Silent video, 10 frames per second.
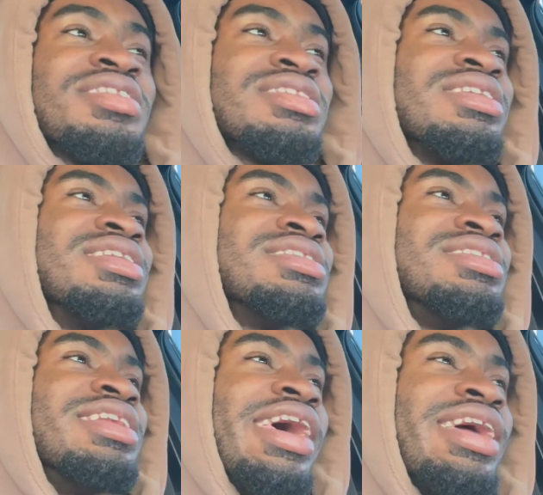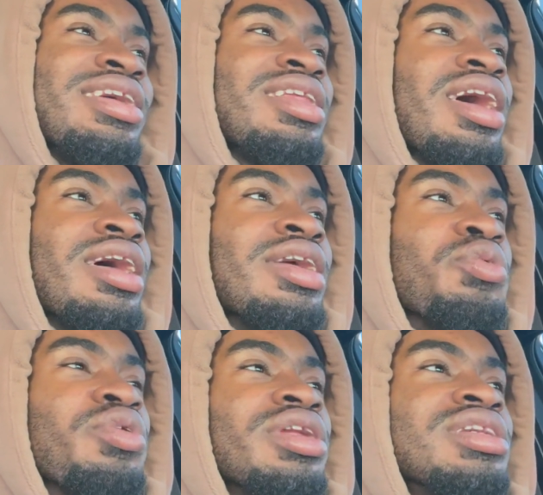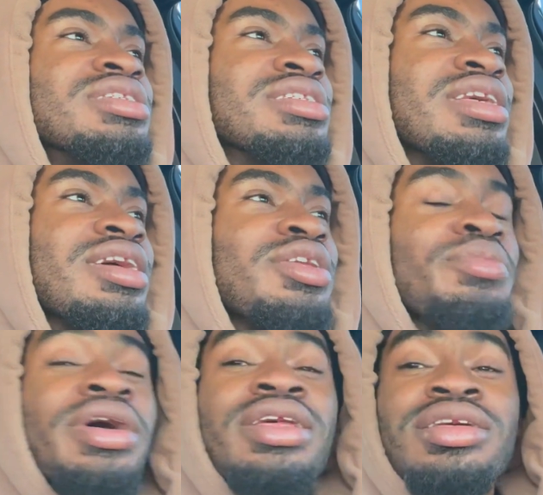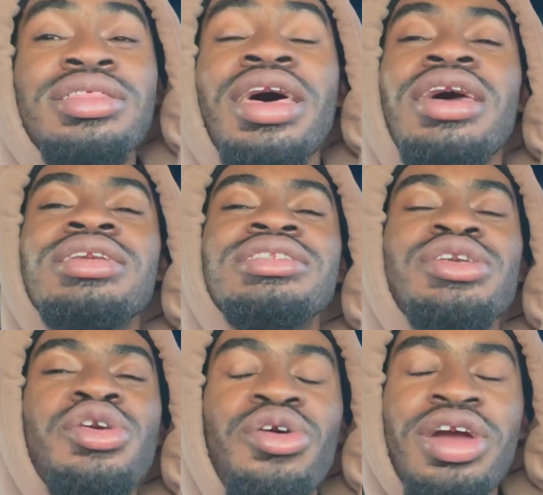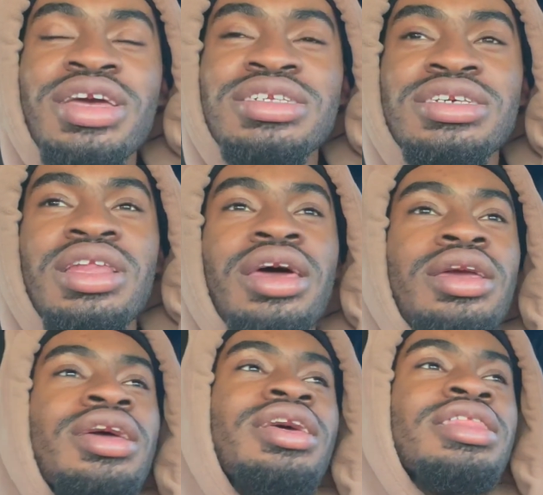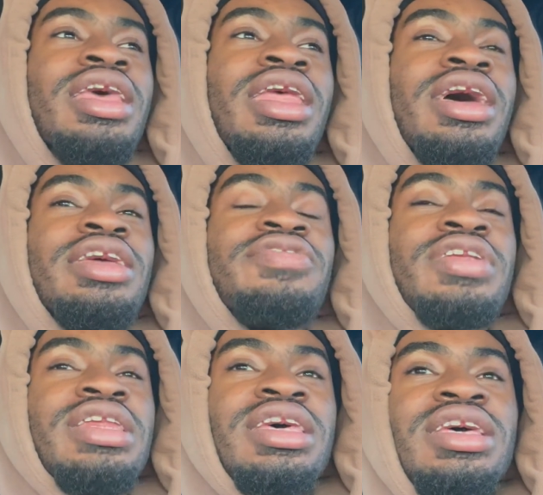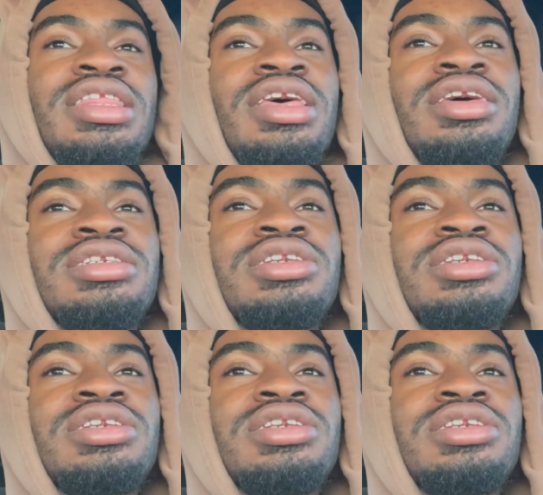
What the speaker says: To this day, like, really just thinking about it, that is crazy, like, that I even did that.